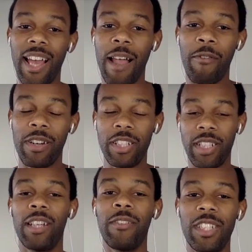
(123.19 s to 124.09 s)
I want to
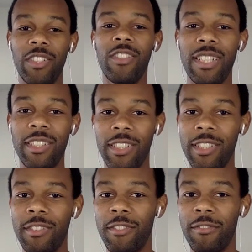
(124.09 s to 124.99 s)
share with you
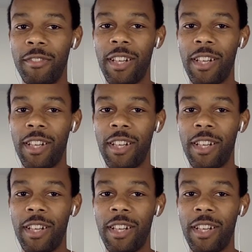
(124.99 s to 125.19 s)
this